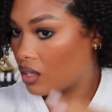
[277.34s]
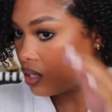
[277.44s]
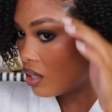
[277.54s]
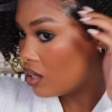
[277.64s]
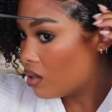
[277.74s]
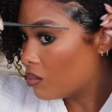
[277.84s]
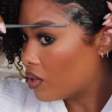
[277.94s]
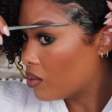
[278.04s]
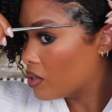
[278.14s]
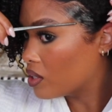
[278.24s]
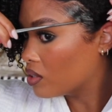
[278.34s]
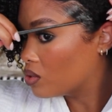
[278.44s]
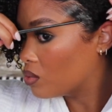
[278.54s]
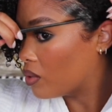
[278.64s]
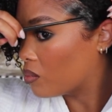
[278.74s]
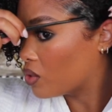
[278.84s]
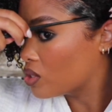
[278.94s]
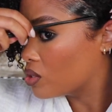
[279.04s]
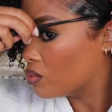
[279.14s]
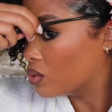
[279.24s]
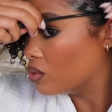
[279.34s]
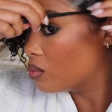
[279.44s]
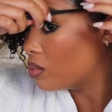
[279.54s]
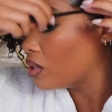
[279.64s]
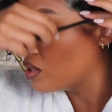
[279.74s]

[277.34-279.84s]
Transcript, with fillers: um, are we gonna do one more swoop?